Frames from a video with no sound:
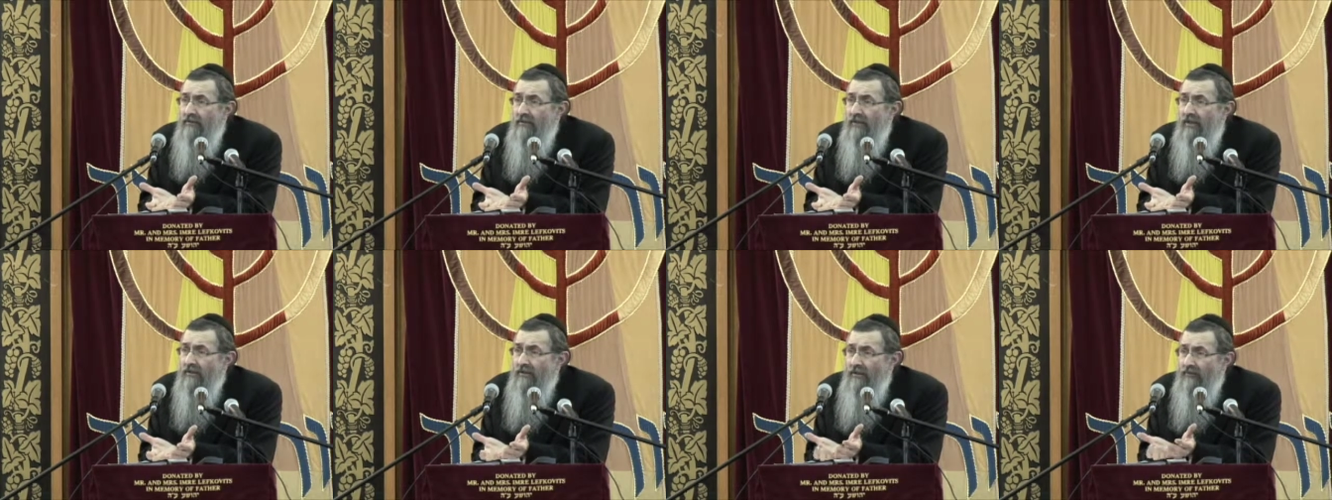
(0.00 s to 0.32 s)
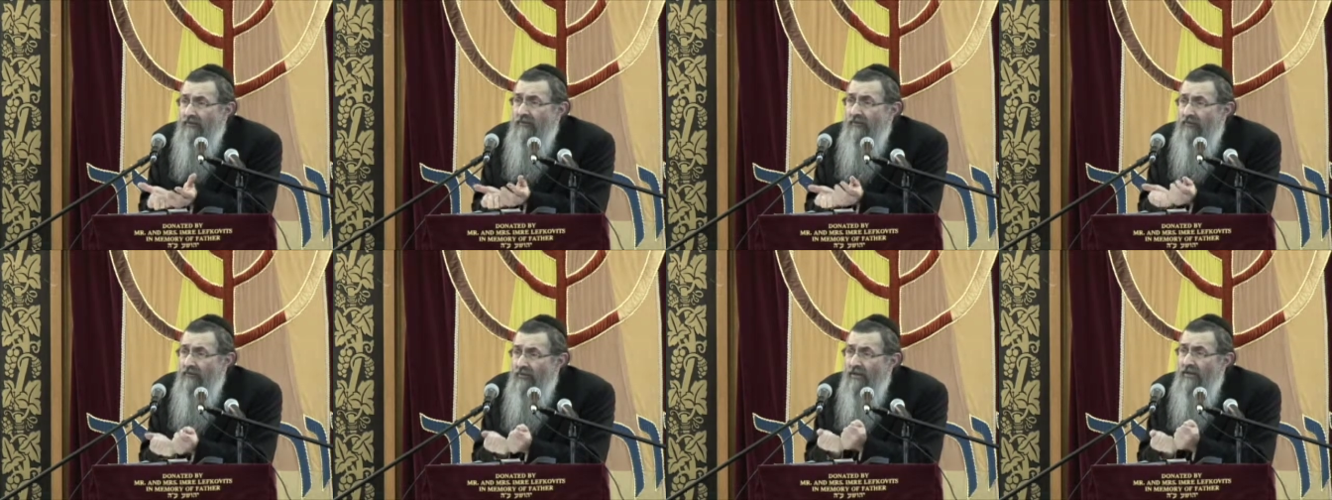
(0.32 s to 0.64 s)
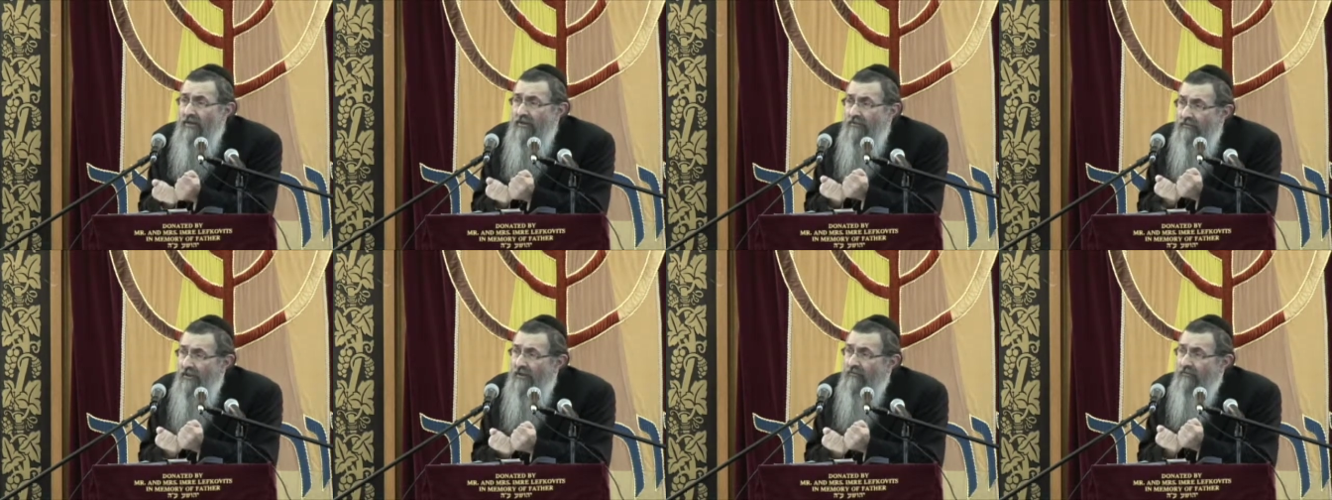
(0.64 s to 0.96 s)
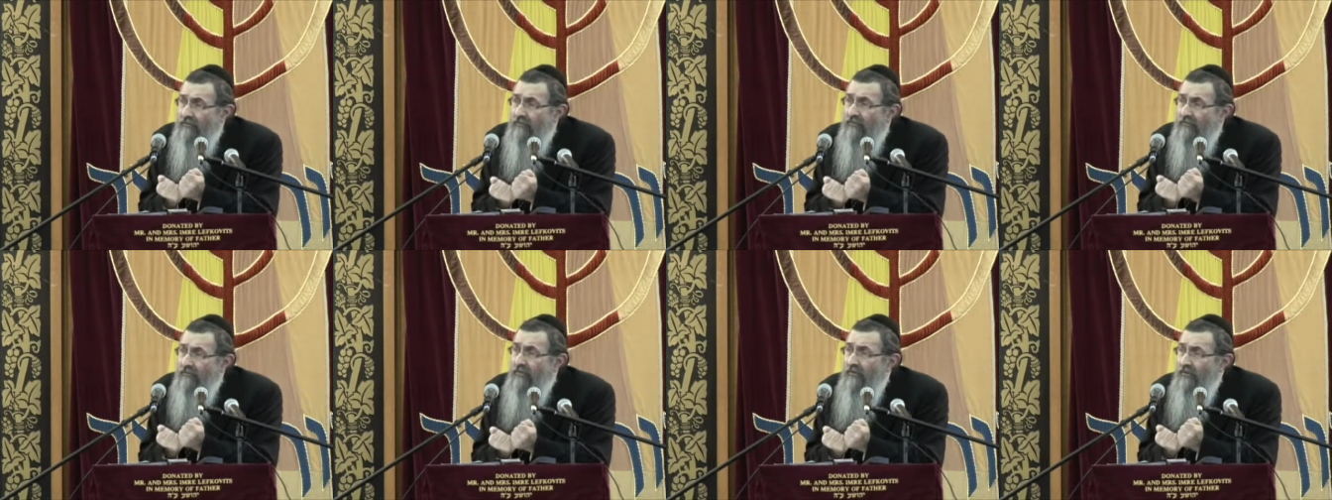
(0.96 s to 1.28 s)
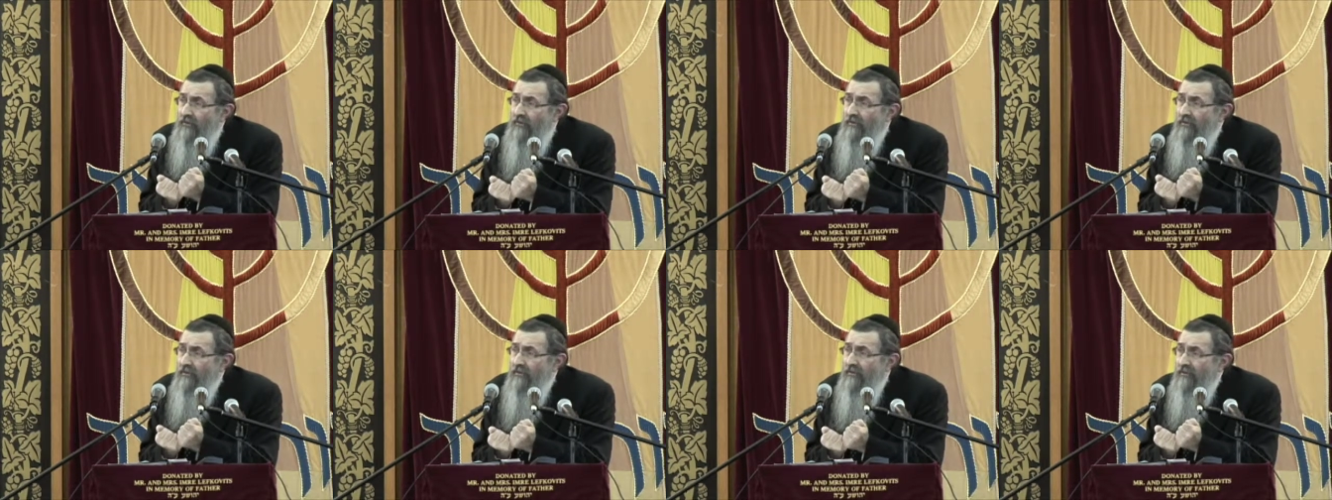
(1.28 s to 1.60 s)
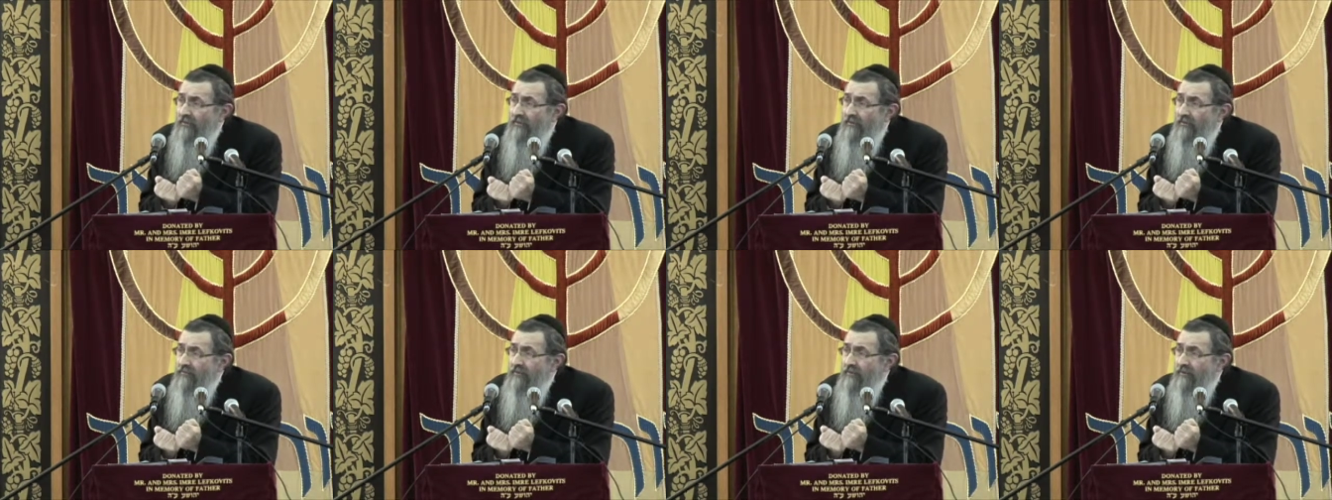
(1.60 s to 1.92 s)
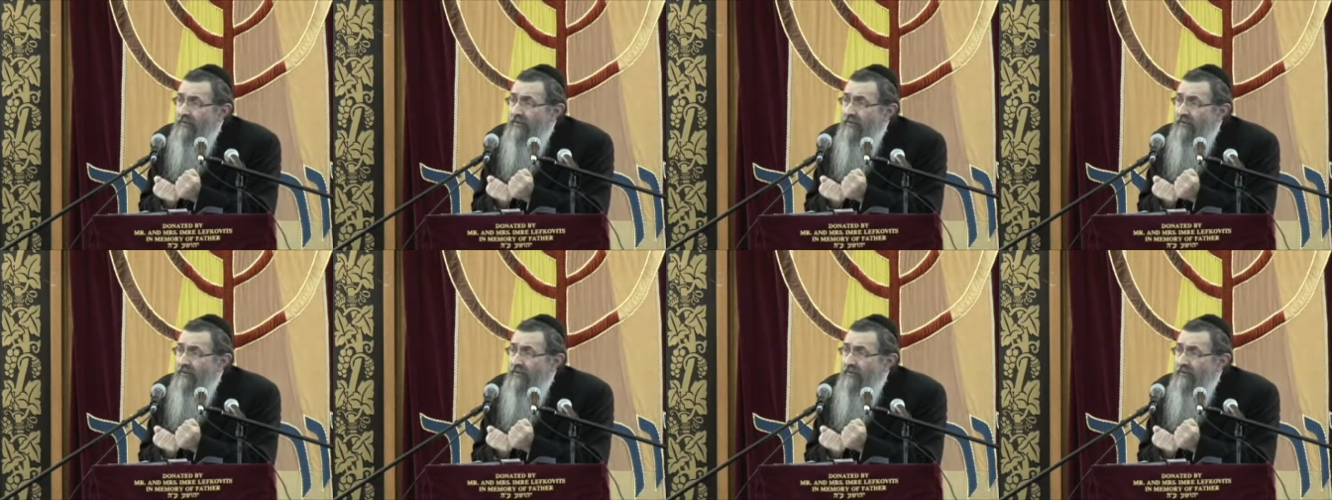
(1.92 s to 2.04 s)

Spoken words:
Unless he really doesn't fully believe.